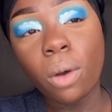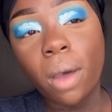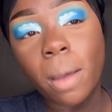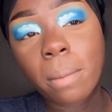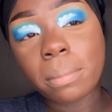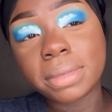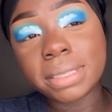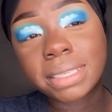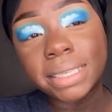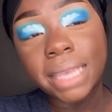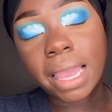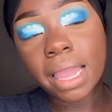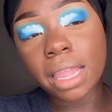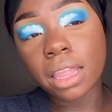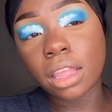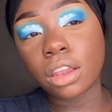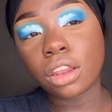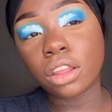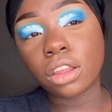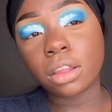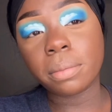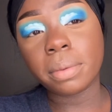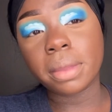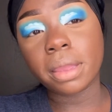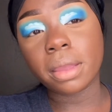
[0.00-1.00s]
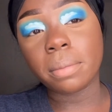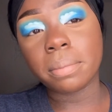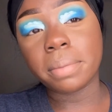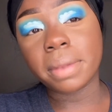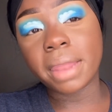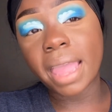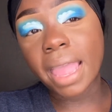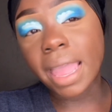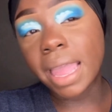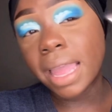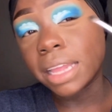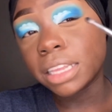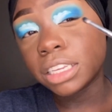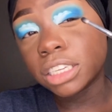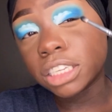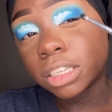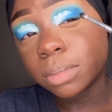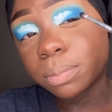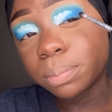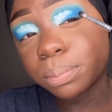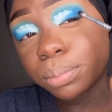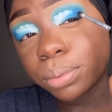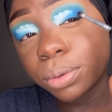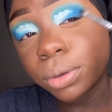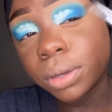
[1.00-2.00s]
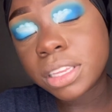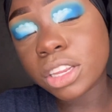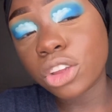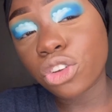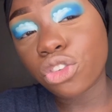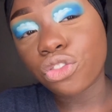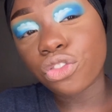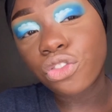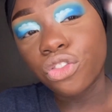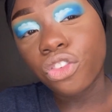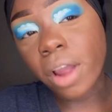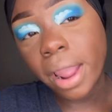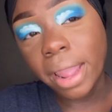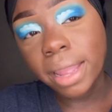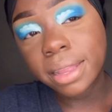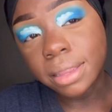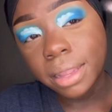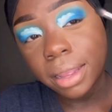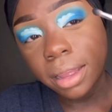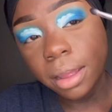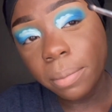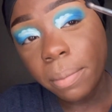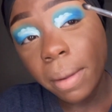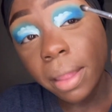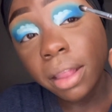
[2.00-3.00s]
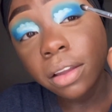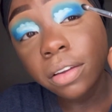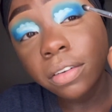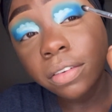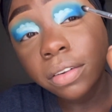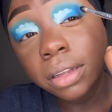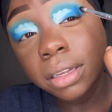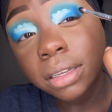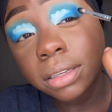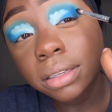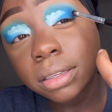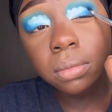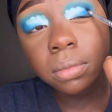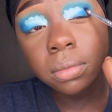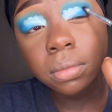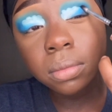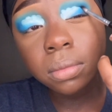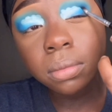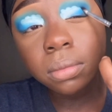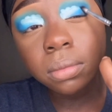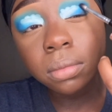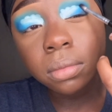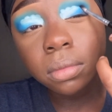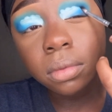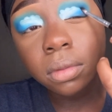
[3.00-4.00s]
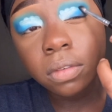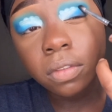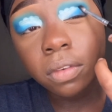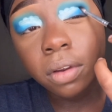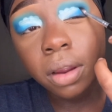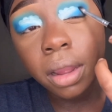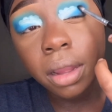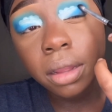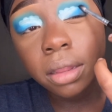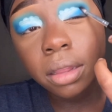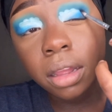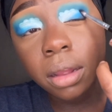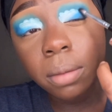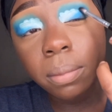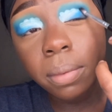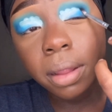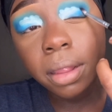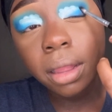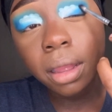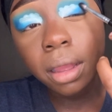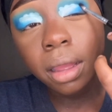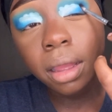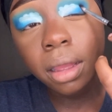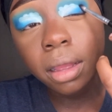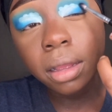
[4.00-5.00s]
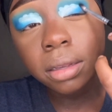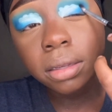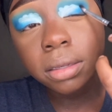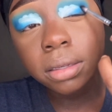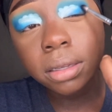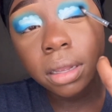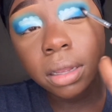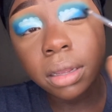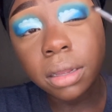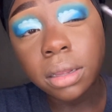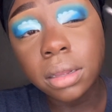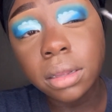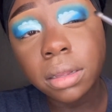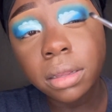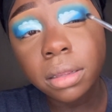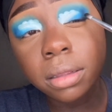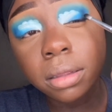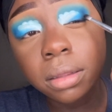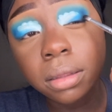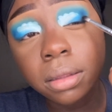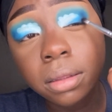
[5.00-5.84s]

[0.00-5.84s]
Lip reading: I'm taking a little bit of black and just putting it right there by the crease, right there by the eye socket.